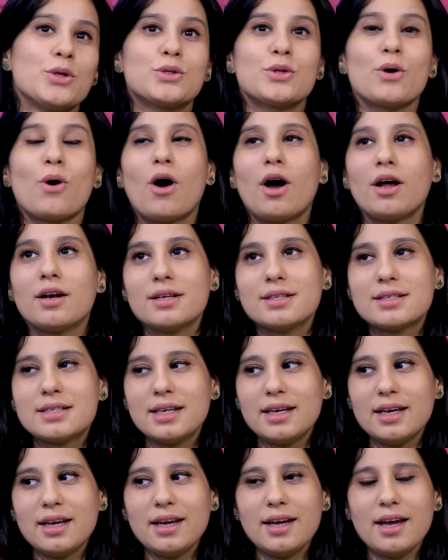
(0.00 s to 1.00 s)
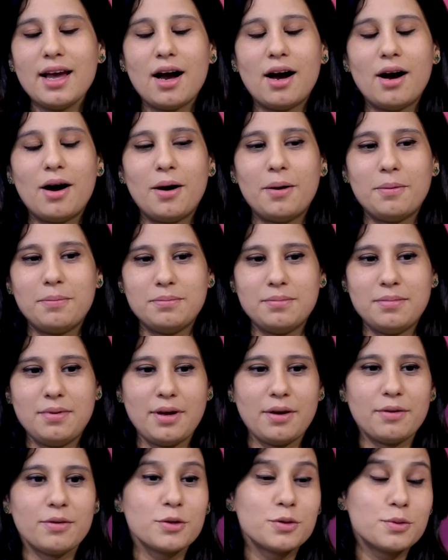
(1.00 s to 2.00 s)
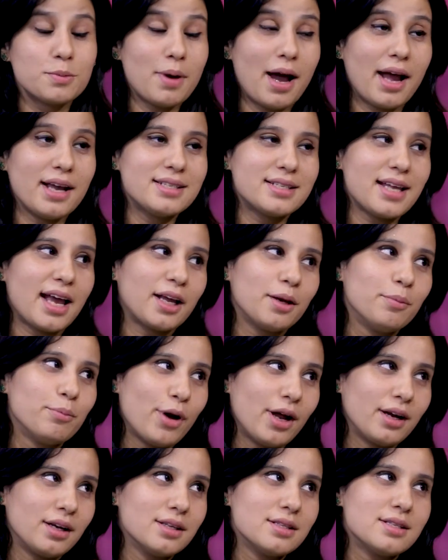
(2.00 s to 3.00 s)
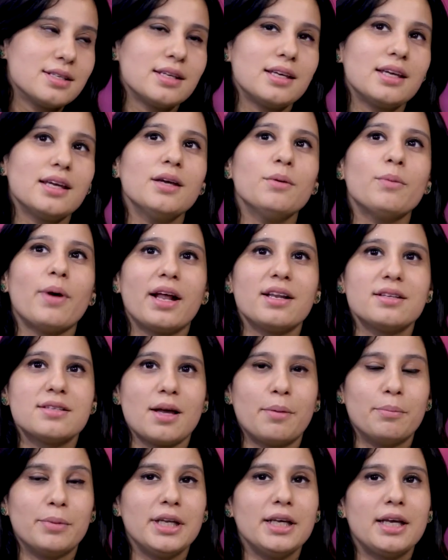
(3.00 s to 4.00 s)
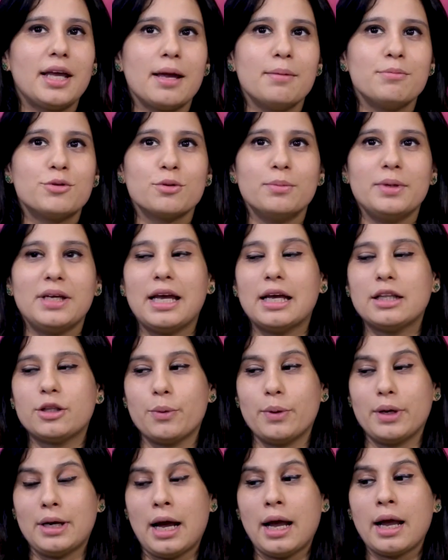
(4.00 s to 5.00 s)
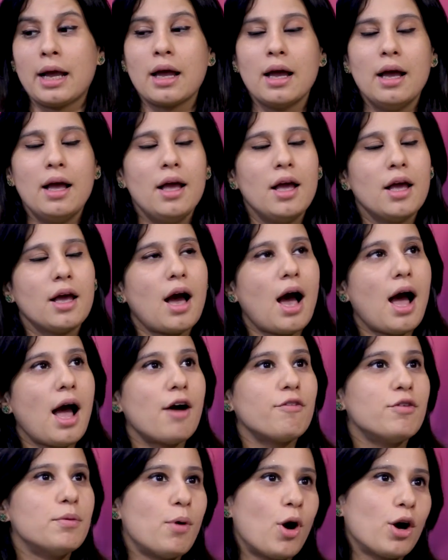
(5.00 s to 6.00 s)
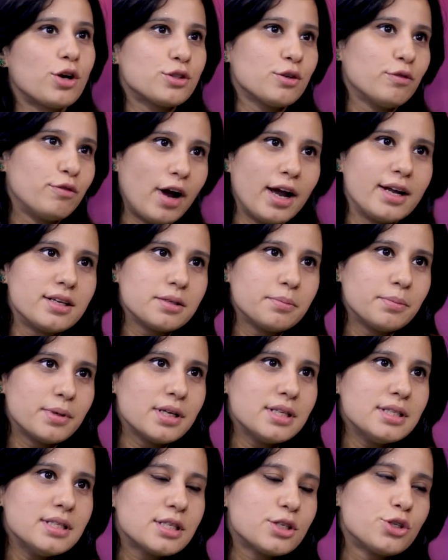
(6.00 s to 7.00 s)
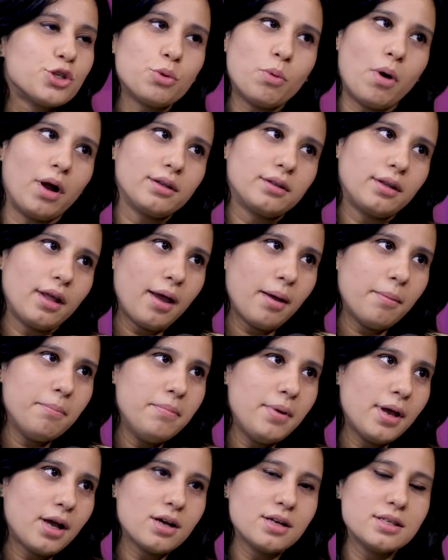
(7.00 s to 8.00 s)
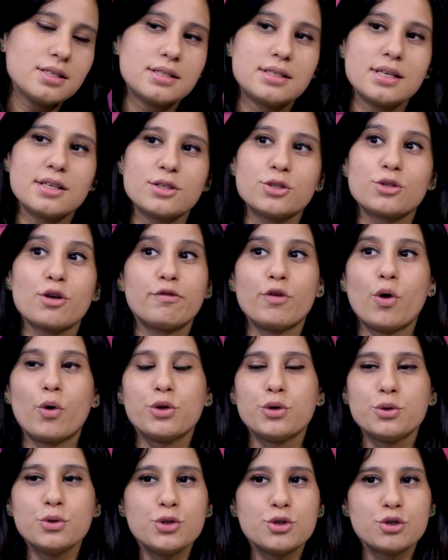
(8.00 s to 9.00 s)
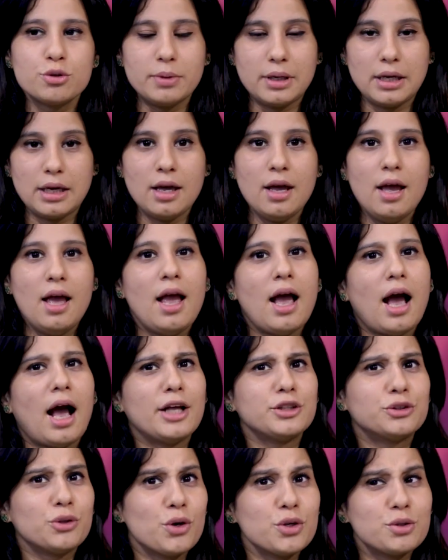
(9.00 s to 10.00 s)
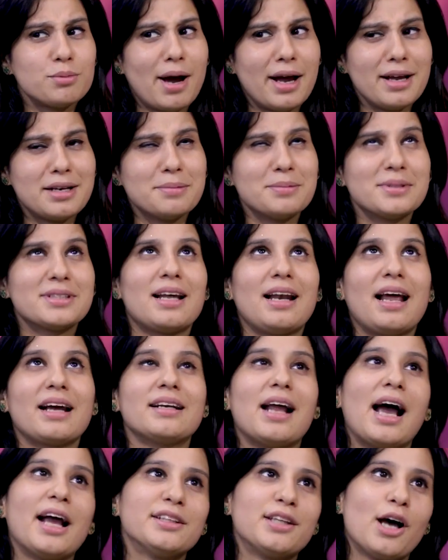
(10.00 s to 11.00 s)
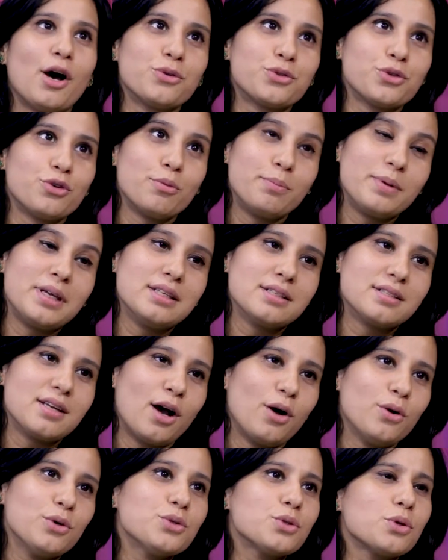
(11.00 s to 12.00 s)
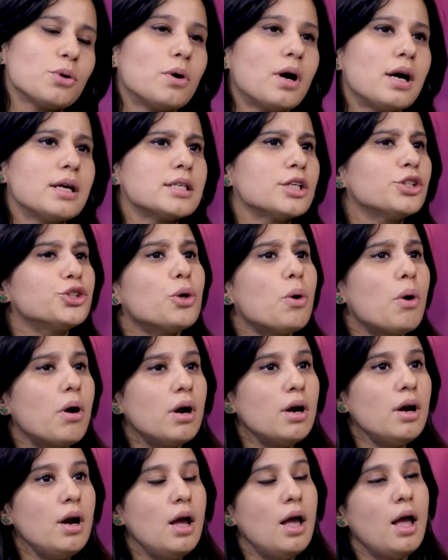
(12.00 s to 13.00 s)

So honestly, it was my second pregnancy when somebody came to me and they were like, I have a box of vitamins. Do you want them? Because this is of no use to me. And those vitamins are like 9,000 rupees now. So I said, sure.